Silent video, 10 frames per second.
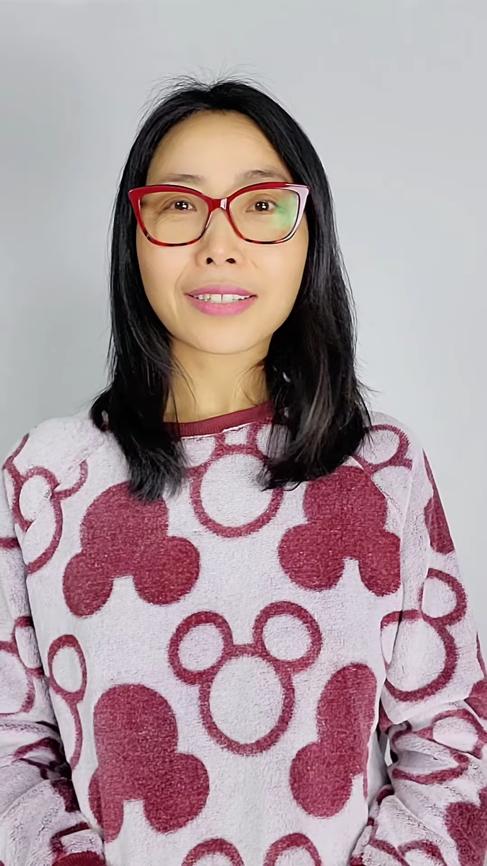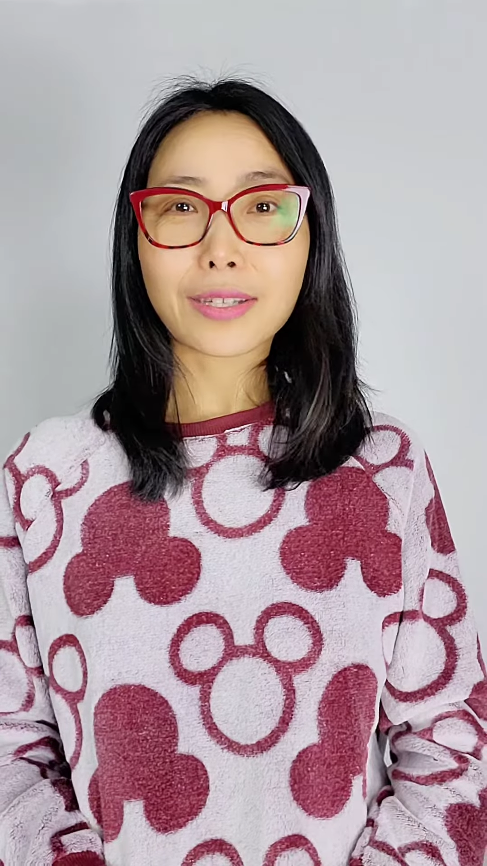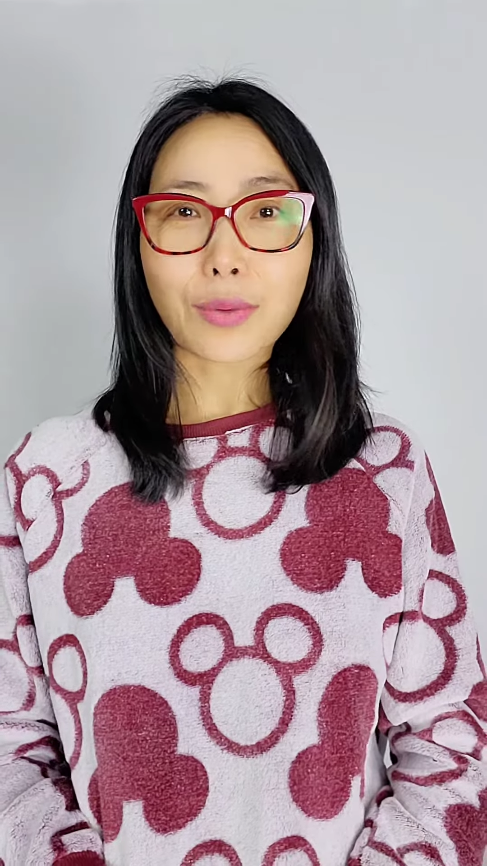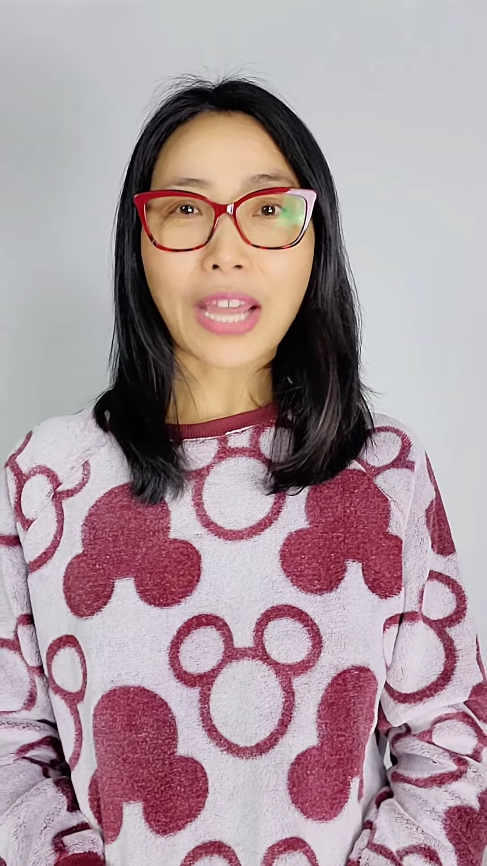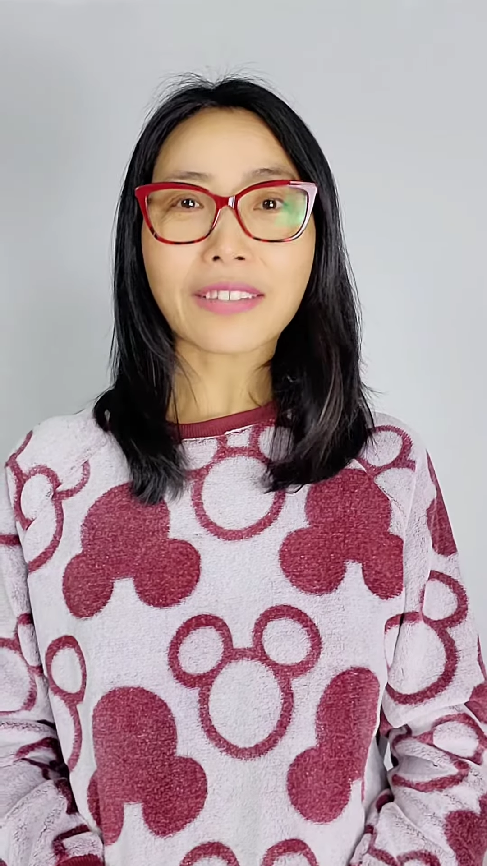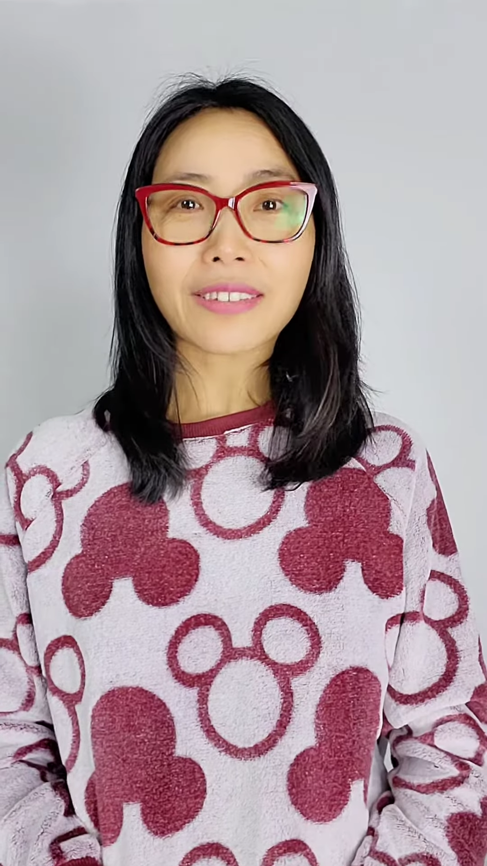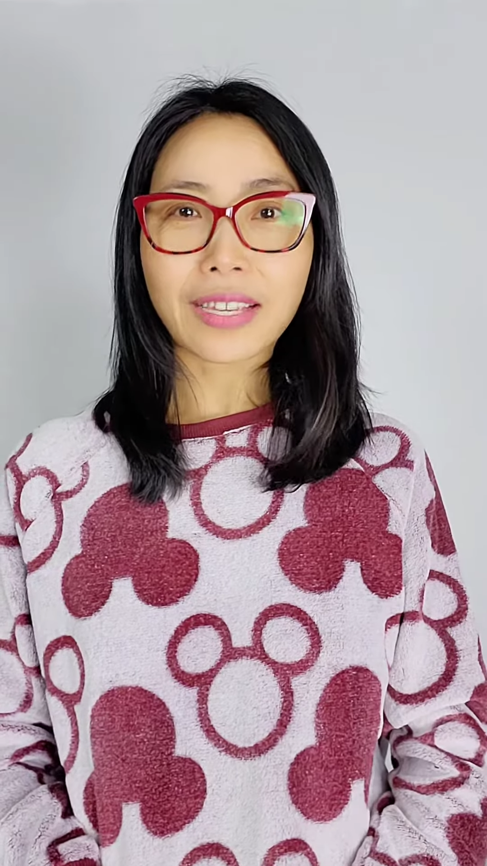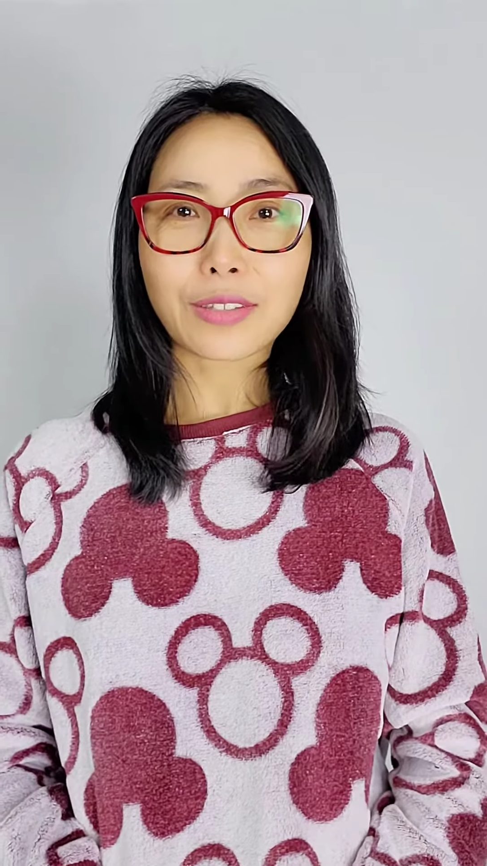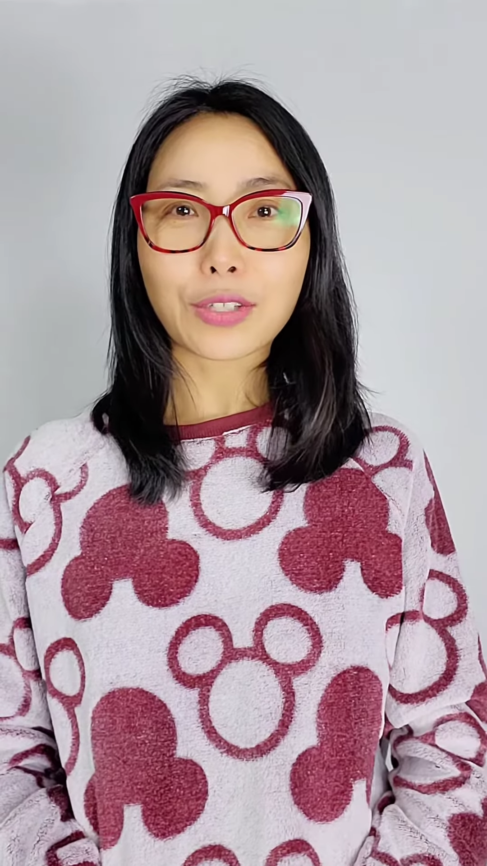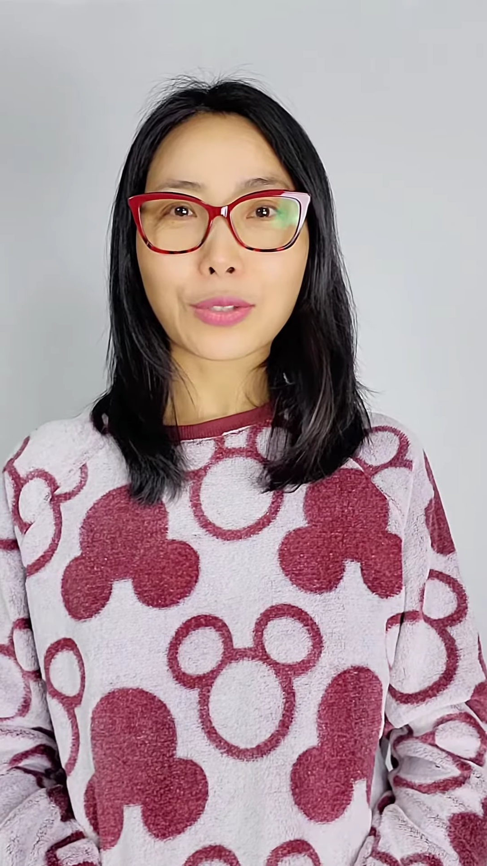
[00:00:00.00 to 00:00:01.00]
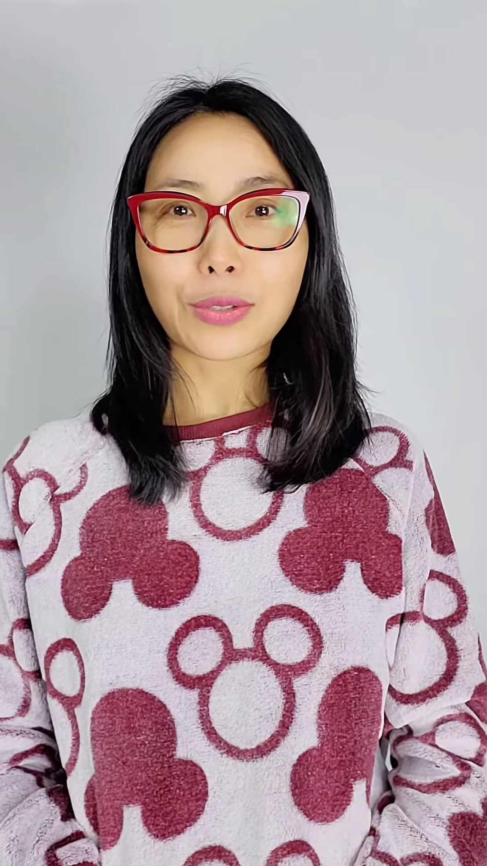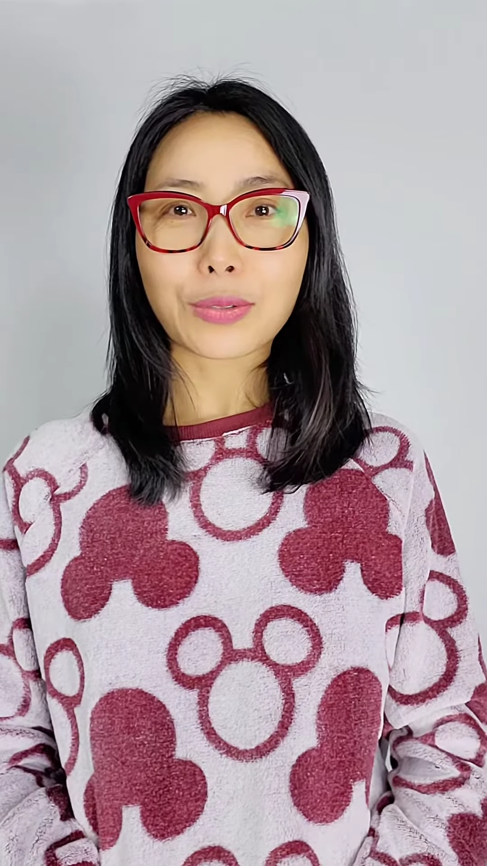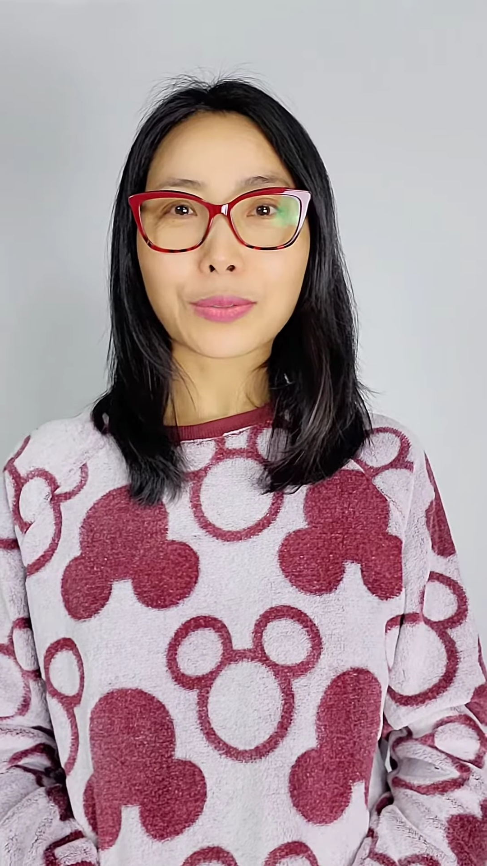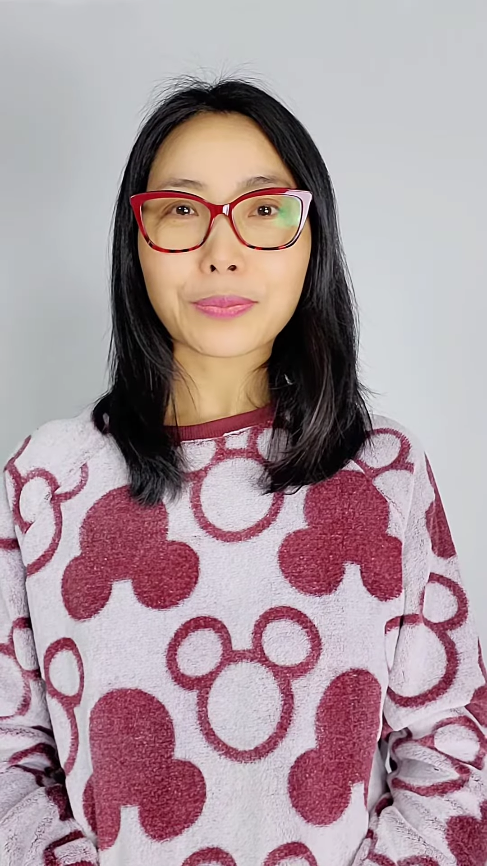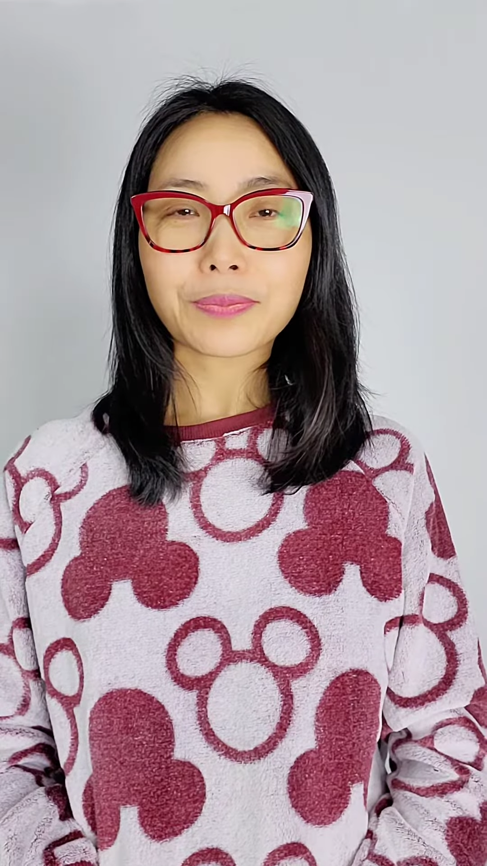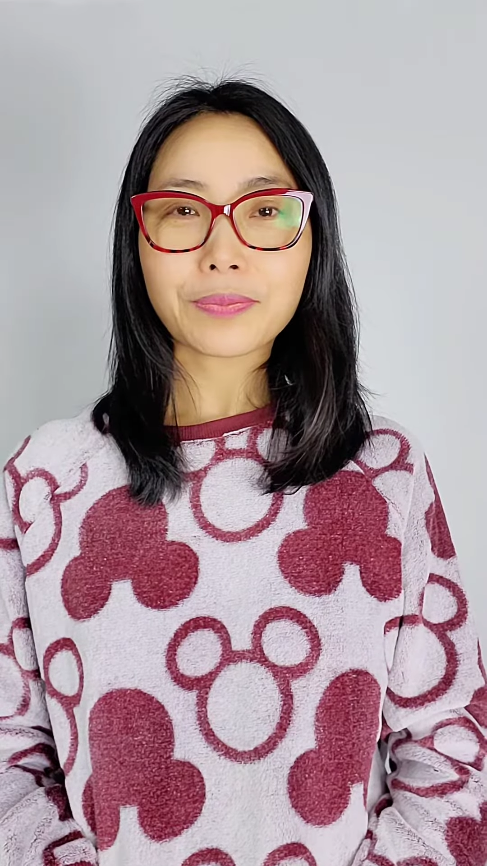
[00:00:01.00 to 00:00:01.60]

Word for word: the right thing to do.